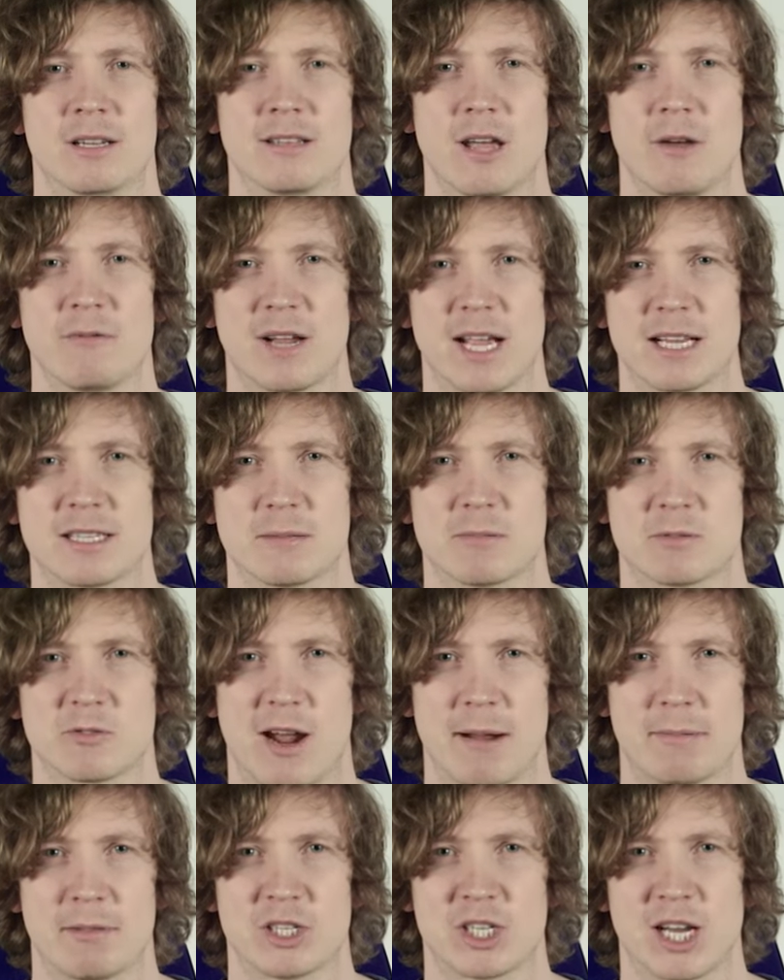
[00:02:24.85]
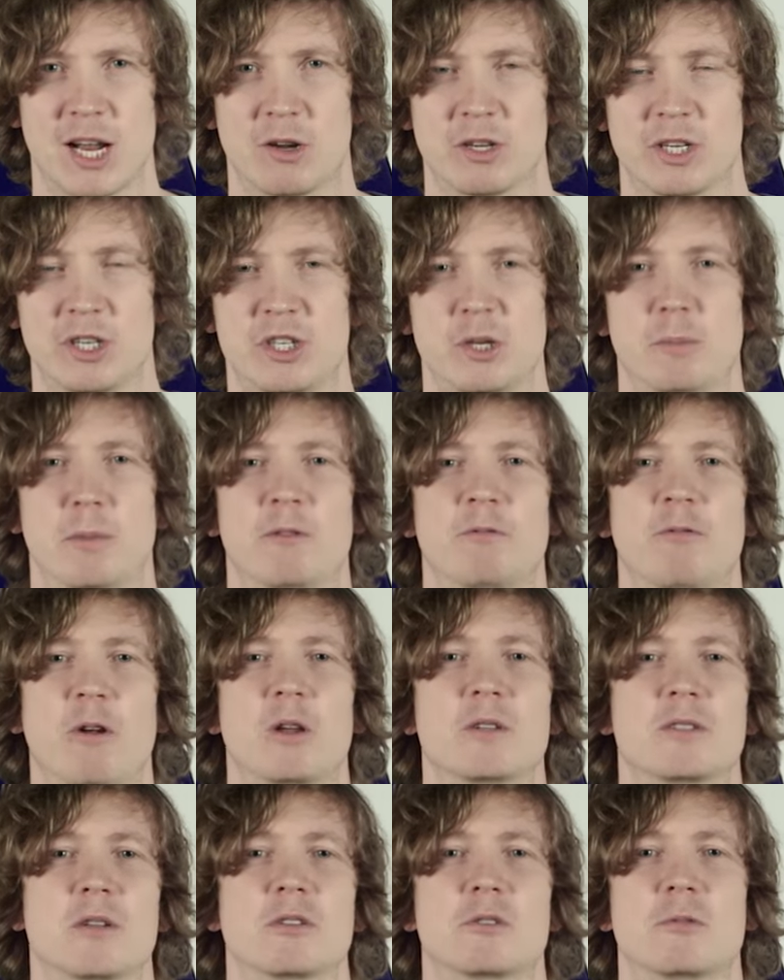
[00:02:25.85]
Don't forget to subscribe to the channel on YouTube and
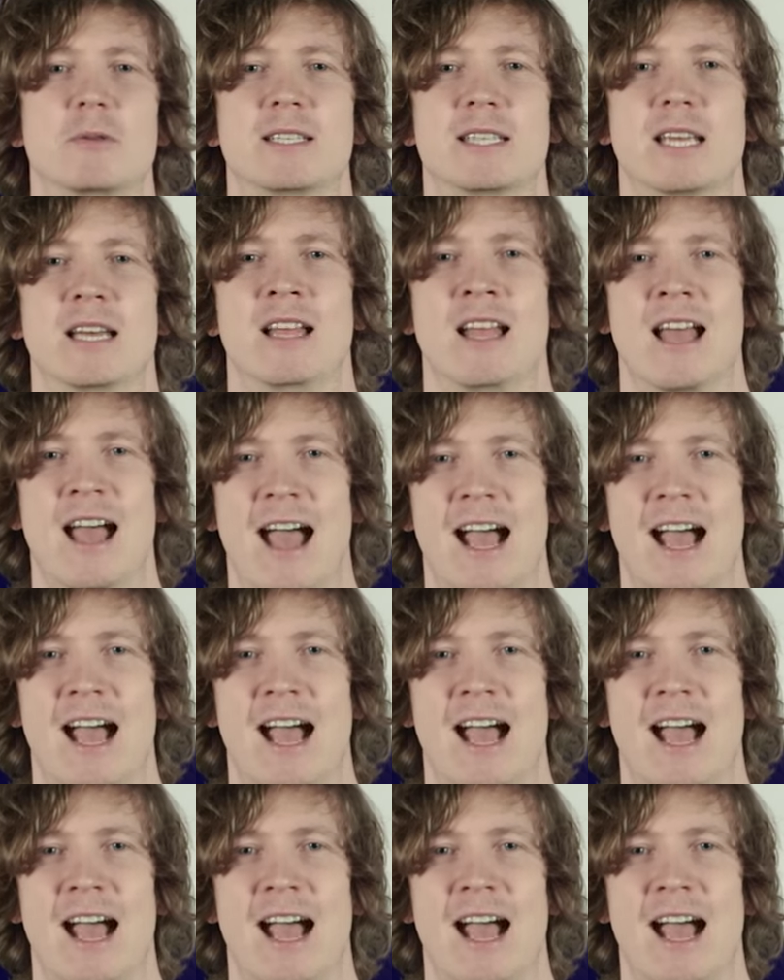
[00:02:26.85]
follow us on Twitter